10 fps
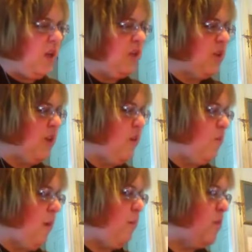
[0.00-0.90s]
is going to
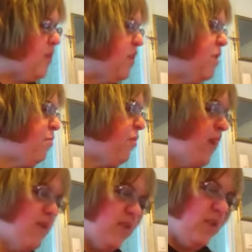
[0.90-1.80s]
represent the
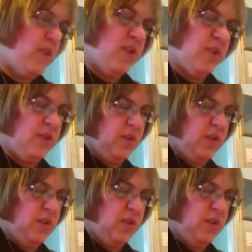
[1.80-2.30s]
present.